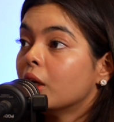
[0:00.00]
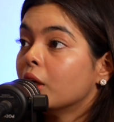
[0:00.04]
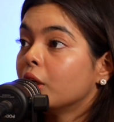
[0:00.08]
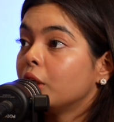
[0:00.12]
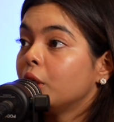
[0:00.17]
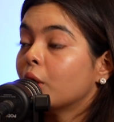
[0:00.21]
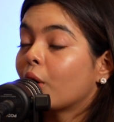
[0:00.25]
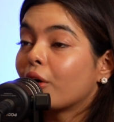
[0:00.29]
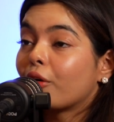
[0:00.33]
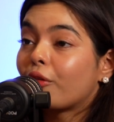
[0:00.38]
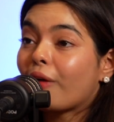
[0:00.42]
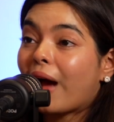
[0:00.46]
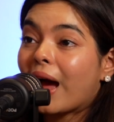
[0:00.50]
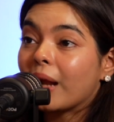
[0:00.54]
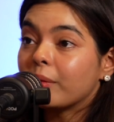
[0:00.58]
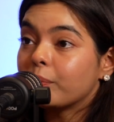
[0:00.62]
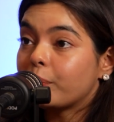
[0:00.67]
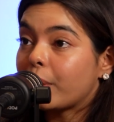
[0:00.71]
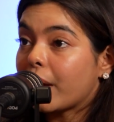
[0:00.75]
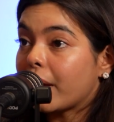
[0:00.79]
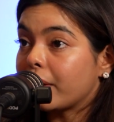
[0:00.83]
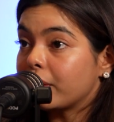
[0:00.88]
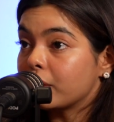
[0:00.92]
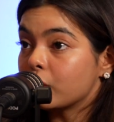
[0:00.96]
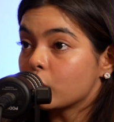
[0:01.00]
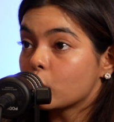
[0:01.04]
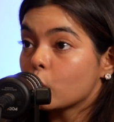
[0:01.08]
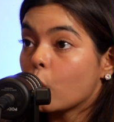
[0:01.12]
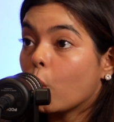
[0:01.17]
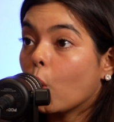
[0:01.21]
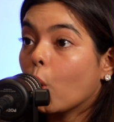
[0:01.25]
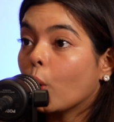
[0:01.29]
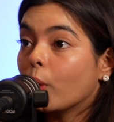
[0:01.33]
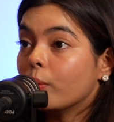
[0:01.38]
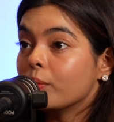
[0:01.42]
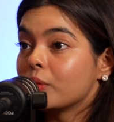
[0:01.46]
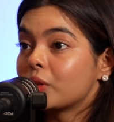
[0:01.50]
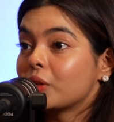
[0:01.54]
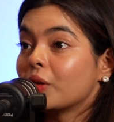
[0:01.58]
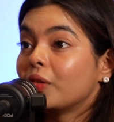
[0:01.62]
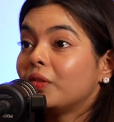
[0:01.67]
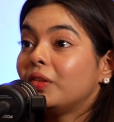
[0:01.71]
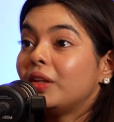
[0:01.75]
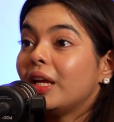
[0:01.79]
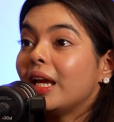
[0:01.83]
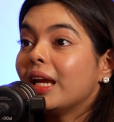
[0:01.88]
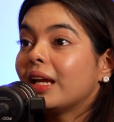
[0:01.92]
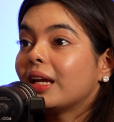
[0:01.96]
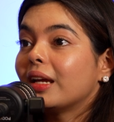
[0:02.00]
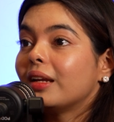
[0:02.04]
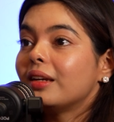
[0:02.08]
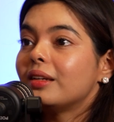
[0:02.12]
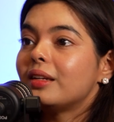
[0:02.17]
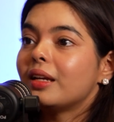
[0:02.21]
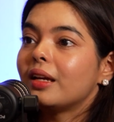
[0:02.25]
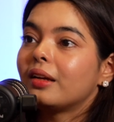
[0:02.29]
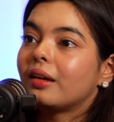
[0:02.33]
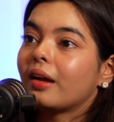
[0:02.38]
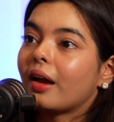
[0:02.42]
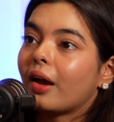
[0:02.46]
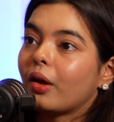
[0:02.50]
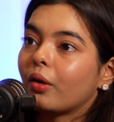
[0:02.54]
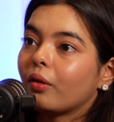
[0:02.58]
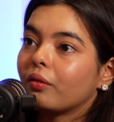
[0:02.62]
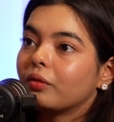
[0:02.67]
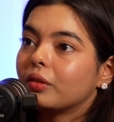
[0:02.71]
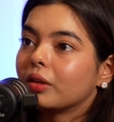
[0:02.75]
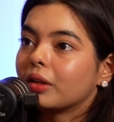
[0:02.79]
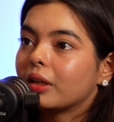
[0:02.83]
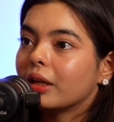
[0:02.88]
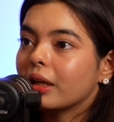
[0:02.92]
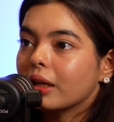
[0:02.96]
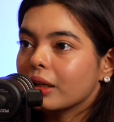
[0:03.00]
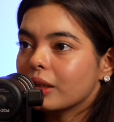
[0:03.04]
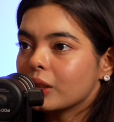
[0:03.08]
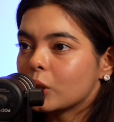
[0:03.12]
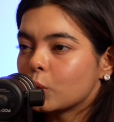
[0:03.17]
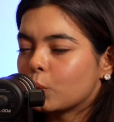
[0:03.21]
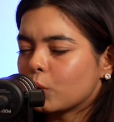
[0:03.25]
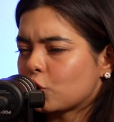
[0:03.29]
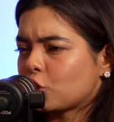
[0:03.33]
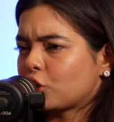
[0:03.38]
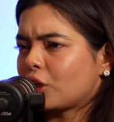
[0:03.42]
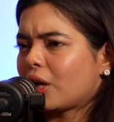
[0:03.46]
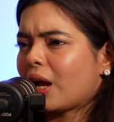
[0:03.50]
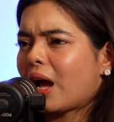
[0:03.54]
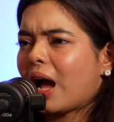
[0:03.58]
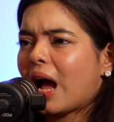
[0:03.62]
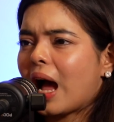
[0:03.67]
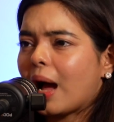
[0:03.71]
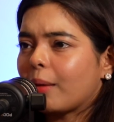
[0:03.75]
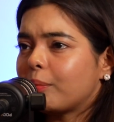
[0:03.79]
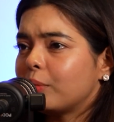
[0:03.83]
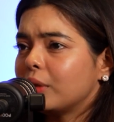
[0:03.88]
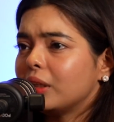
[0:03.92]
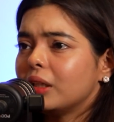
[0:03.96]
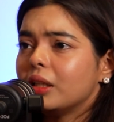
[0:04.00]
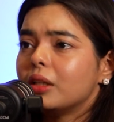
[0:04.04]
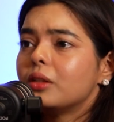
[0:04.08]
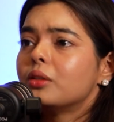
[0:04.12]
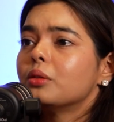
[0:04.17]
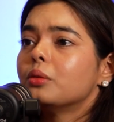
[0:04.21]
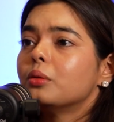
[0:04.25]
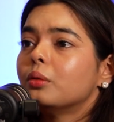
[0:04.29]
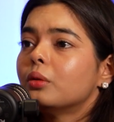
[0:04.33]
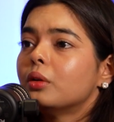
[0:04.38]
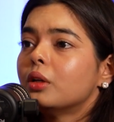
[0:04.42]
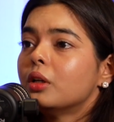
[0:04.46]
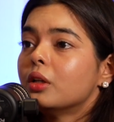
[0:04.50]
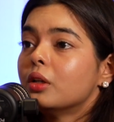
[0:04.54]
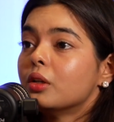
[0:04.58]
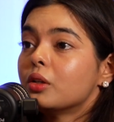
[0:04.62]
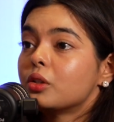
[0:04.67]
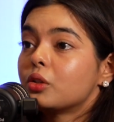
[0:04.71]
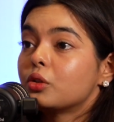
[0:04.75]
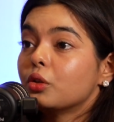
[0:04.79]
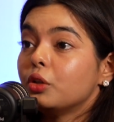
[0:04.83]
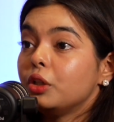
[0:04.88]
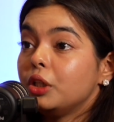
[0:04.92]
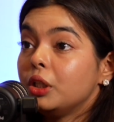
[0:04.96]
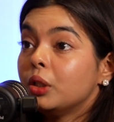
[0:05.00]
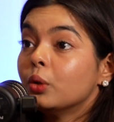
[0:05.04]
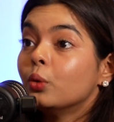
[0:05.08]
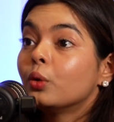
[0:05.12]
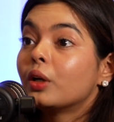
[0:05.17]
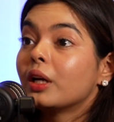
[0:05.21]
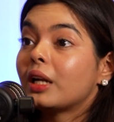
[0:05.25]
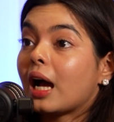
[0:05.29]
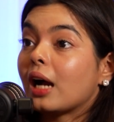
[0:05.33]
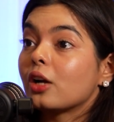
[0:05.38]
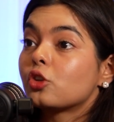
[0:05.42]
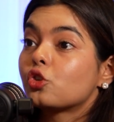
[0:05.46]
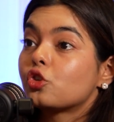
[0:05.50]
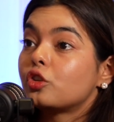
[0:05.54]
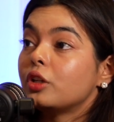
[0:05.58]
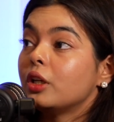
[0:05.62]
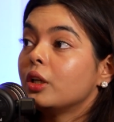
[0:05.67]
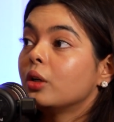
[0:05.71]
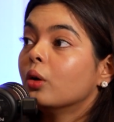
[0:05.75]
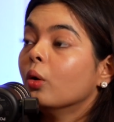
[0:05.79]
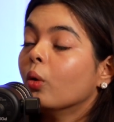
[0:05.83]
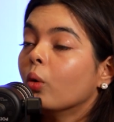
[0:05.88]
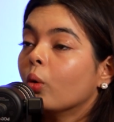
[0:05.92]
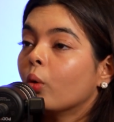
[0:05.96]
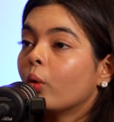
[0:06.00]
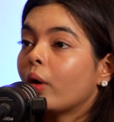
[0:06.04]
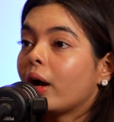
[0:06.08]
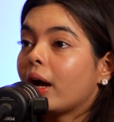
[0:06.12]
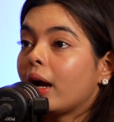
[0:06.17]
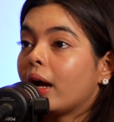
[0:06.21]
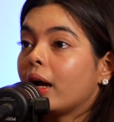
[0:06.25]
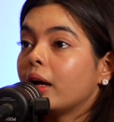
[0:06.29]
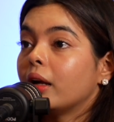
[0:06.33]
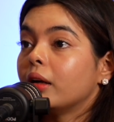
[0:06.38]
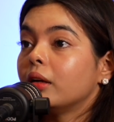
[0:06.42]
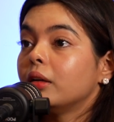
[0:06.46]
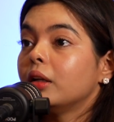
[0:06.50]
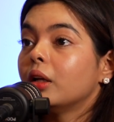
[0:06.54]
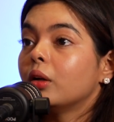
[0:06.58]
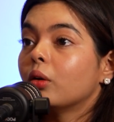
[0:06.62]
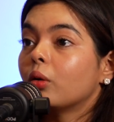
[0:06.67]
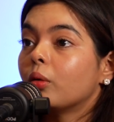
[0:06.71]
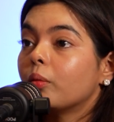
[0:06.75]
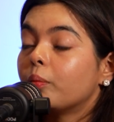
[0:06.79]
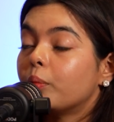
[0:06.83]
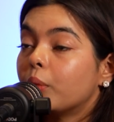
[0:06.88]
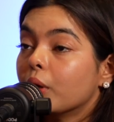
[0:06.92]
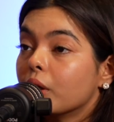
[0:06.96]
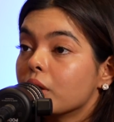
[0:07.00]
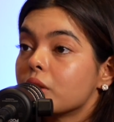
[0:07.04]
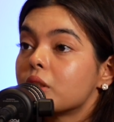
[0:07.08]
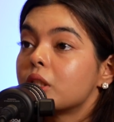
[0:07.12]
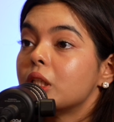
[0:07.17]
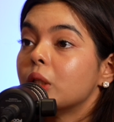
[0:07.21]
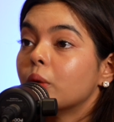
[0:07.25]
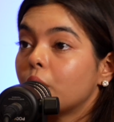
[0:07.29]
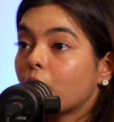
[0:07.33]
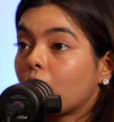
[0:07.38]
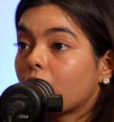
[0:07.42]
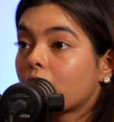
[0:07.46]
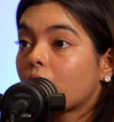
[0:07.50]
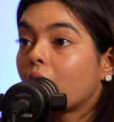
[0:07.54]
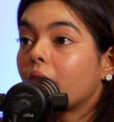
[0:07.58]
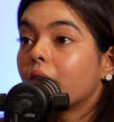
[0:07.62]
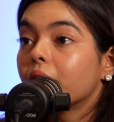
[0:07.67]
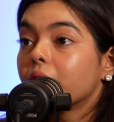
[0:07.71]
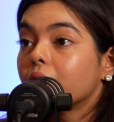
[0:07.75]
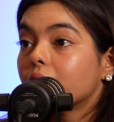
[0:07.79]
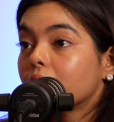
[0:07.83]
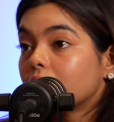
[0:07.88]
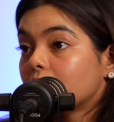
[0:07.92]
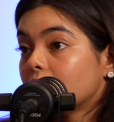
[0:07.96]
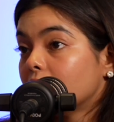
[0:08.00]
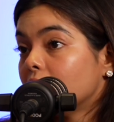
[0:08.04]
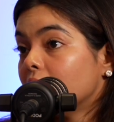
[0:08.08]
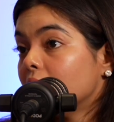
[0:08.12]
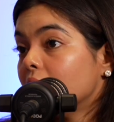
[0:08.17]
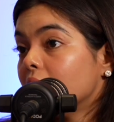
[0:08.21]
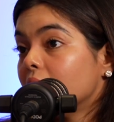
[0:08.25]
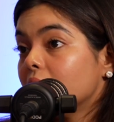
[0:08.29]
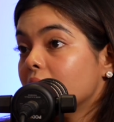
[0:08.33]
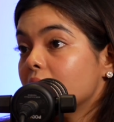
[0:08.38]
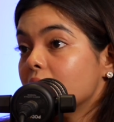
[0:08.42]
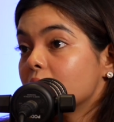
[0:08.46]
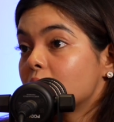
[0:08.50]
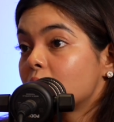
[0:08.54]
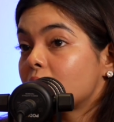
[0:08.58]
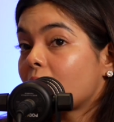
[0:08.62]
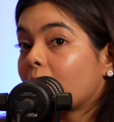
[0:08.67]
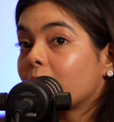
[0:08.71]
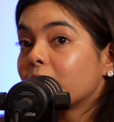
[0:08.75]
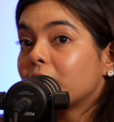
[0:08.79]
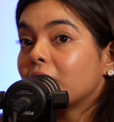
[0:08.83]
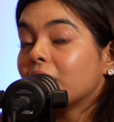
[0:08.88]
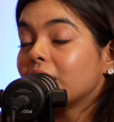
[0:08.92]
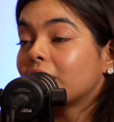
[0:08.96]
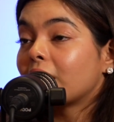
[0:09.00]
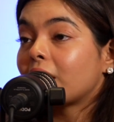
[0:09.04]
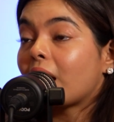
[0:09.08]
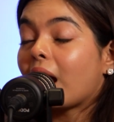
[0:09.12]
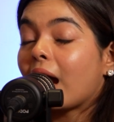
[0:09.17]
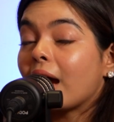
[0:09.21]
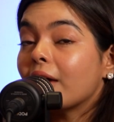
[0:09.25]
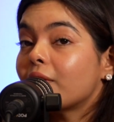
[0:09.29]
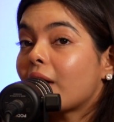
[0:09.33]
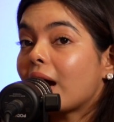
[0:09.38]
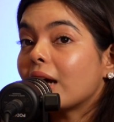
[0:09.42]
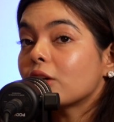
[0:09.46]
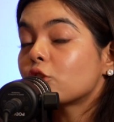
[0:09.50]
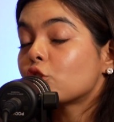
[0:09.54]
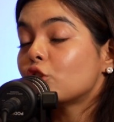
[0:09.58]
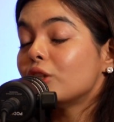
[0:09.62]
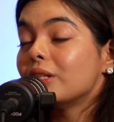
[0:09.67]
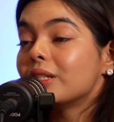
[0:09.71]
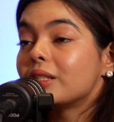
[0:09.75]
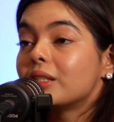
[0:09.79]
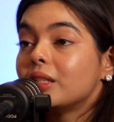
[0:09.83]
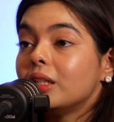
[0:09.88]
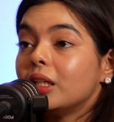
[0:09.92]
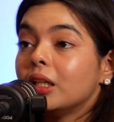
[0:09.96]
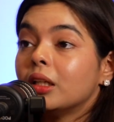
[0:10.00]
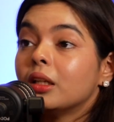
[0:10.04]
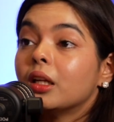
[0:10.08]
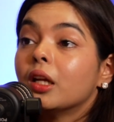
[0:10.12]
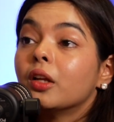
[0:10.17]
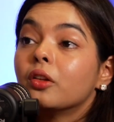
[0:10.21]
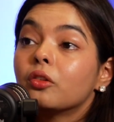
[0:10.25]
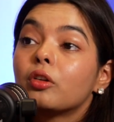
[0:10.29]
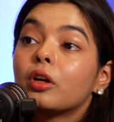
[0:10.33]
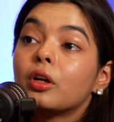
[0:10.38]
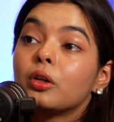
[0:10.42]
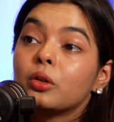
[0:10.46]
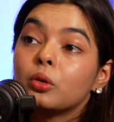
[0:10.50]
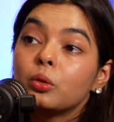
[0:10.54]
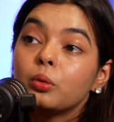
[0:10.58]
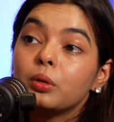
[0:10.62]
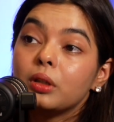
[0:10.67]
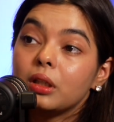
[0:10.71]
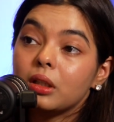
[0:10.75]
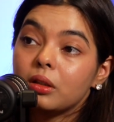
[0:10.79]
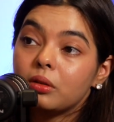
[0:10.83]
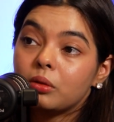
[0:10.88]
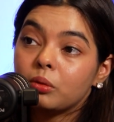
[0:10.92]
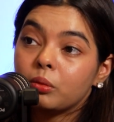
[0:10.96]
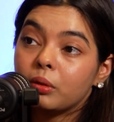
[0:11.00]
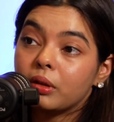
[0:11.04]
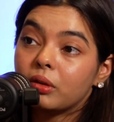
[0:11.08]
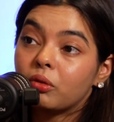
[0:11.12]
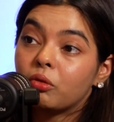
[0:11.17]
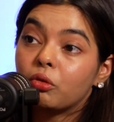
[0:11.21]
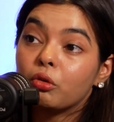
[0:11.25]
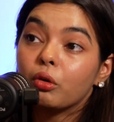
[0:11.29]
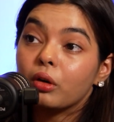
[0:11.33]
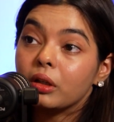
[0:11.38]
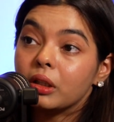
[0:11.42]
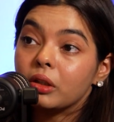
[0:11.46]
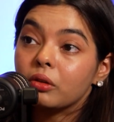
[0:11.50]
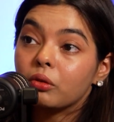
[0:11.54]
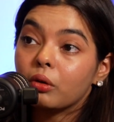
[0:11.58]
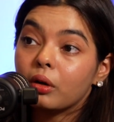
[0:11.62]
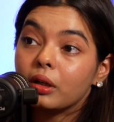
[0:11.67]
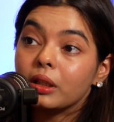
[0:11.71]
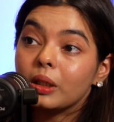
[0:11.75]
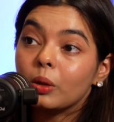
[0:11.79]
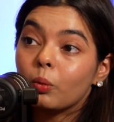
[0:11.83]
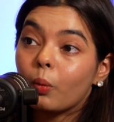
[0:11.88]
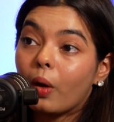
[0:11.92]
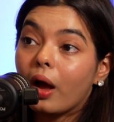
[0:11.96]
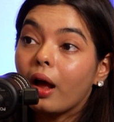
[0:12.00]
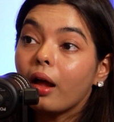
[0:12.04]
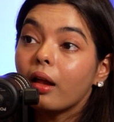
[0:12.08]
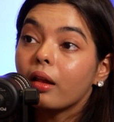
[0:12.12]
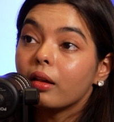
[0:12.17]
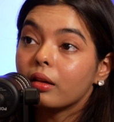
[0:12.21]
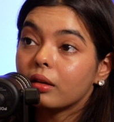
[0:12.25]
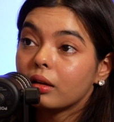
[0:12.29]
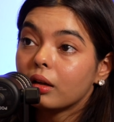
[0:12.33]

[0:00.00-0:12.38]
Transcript: your grandparents home so they can take care of the kids, which they happily do. So you can actually go and, pursue your career, is something that I've actually seen Indra Nui do it really, really well.